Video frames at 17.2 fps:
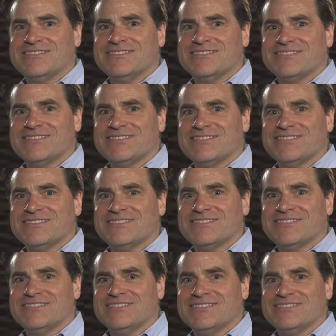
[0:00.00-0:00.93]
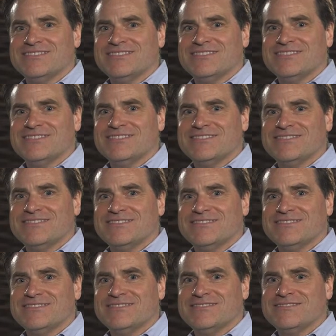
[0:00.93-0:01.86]

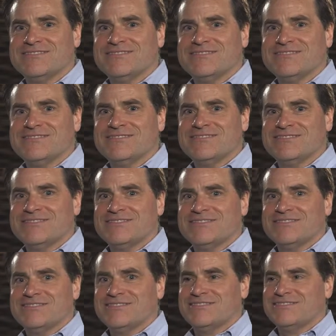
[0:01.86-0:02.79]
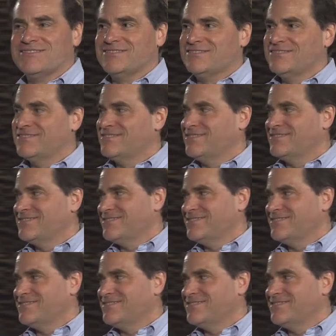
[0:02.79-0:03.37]
(silent)